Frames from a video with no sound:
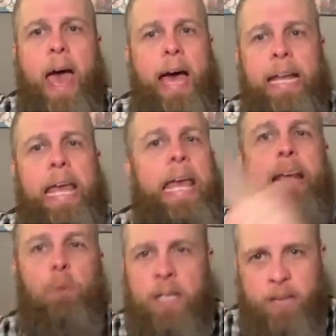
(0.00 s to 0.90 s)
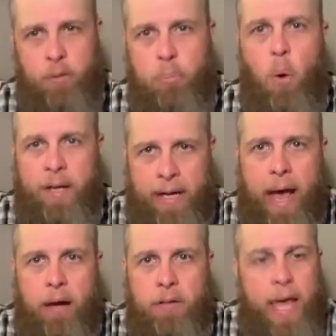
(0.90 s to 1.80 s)
and he wouldn't even point it
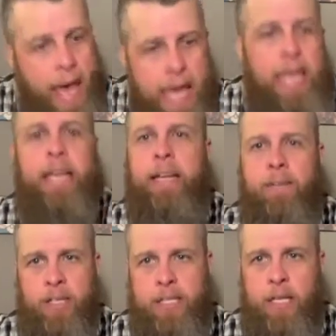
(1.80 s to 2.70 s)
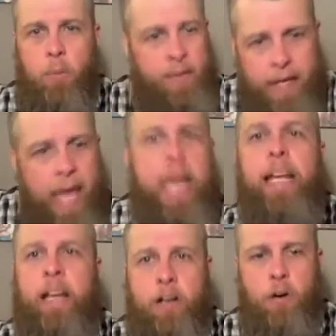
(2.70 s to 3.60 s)
out. He didn't even deal with it. He
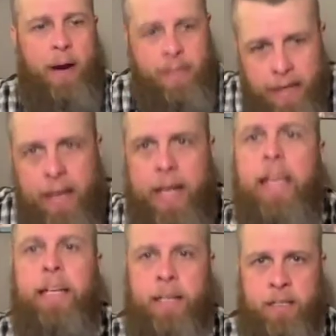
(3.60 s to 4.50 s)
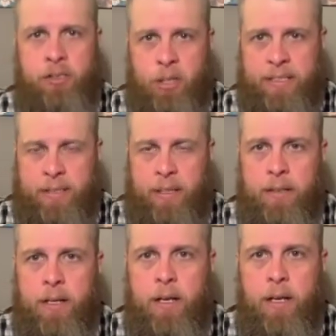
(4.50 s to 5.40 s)
didn't correct it, and he didn't address it.
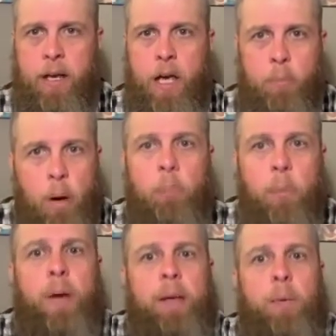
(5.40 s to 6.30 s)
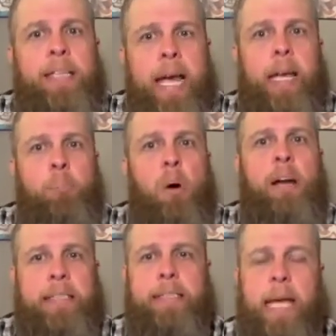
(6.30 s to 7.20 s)
But we take it upon
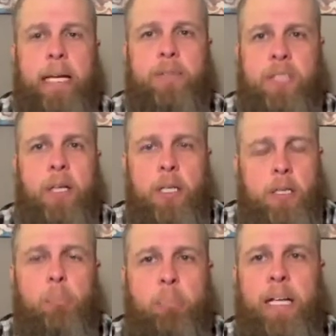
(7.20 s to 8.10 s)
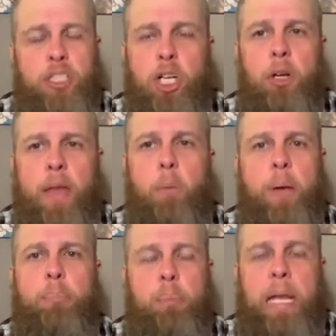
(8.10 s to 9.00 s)
ourselves to make sure that we
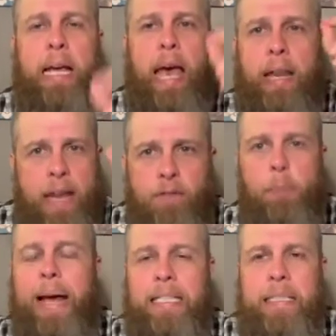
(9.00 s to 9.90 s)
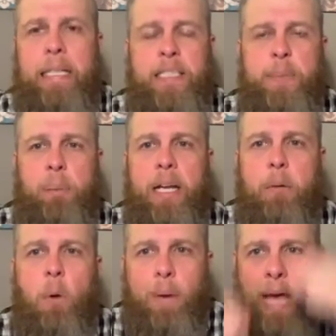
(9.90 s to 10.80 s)
pluck out everybody's little splinter
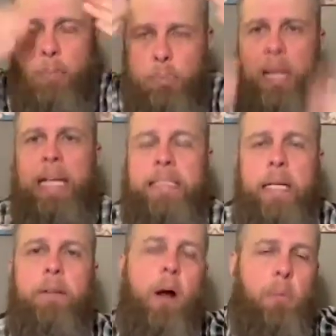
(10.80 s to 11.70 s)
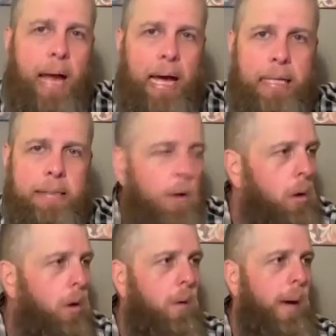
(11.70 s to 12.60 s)
when we got planks in our own eyes.
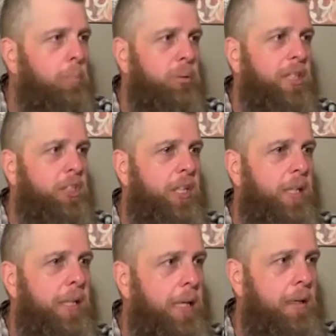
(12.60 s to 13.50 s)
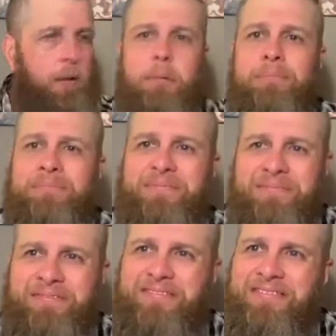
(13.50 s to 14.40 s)
Oh, I'm preaching
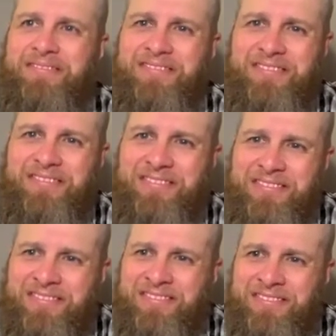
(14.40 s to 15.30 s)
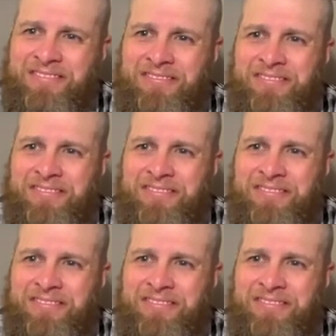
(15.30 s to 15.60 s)
in here.